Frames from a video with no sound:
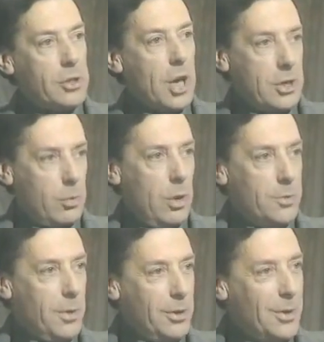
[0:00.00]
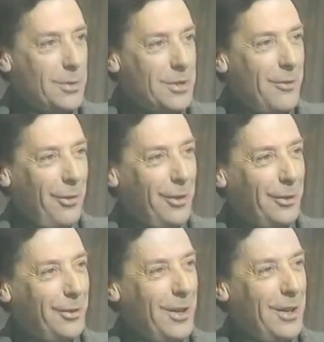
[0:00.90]
it just was because he was
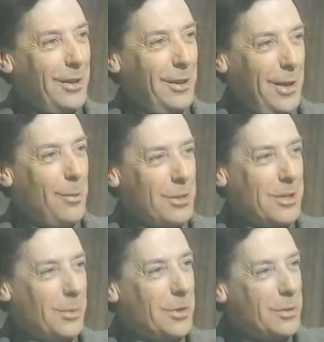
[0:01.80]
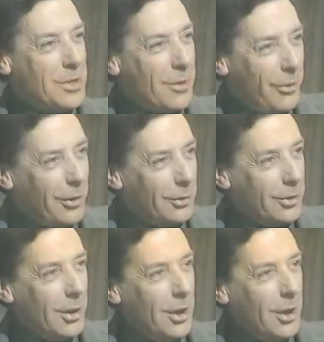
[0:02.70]
difficult. He was just because he was difficult.